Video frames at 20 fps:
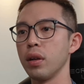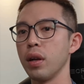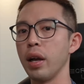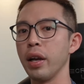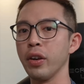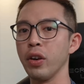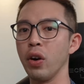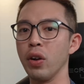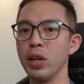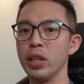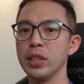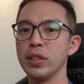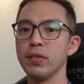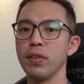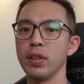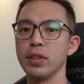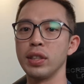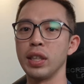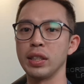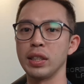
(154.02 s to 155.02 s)
I got this
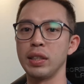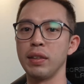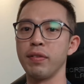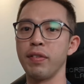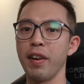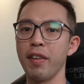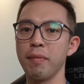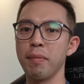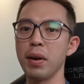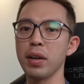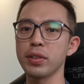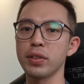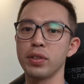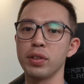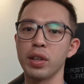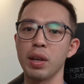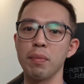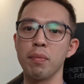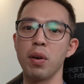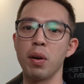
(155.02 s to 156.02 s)
for $65. You
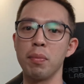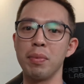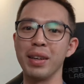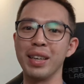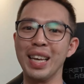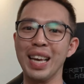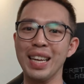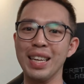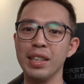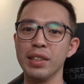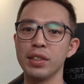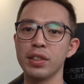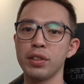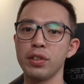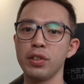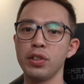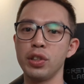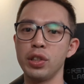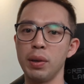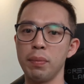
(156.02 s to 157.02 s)
can probably get this
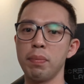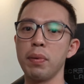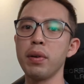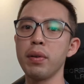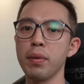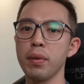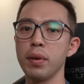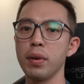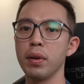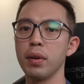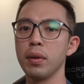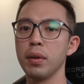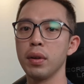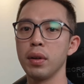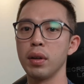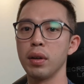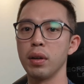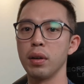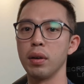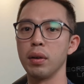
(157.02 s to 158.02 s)
cheaper
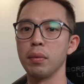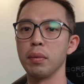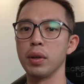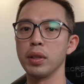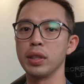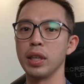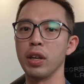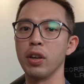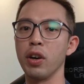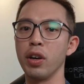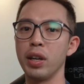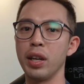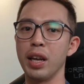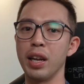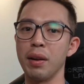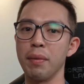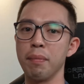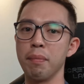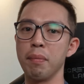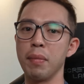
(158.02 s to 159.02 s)
because I got it at
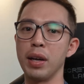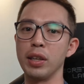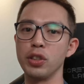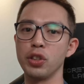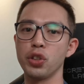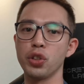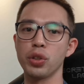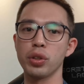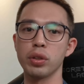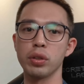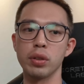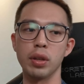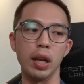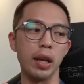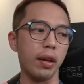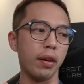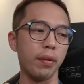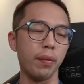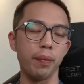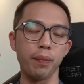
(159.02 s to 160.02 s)
a much
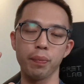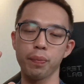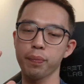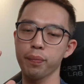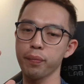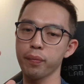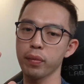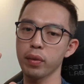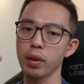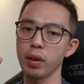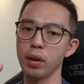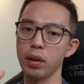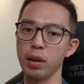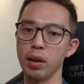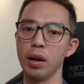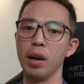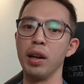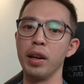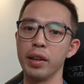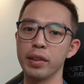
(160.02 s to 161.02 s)

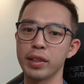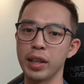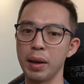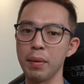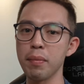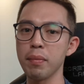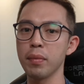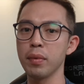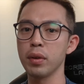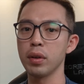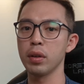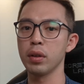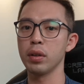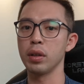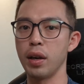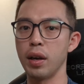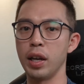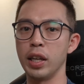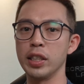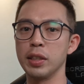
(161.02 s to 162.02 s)
earlier time.
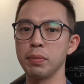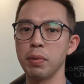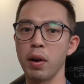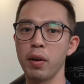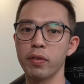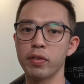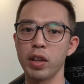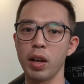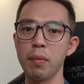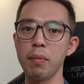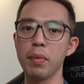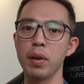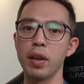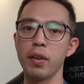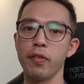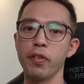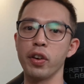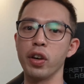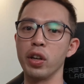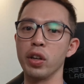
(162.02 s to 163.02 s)
At this point of time,
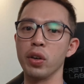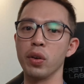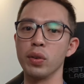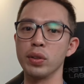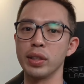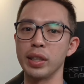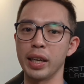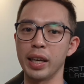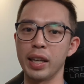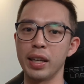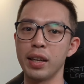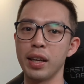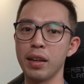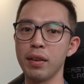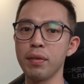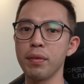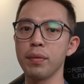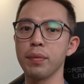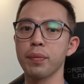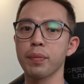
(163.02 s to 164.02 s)
if you're gonna go second
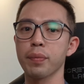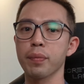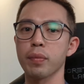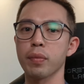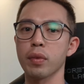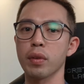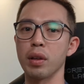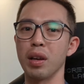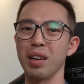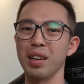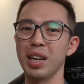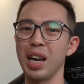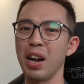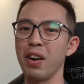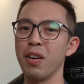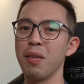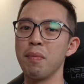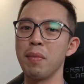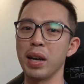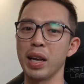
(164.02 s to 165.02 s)
hand, your
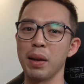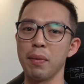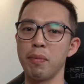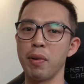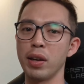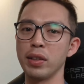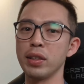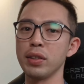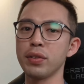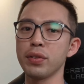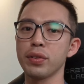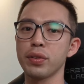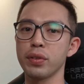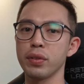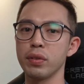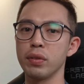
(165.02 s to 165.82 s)
current market prices,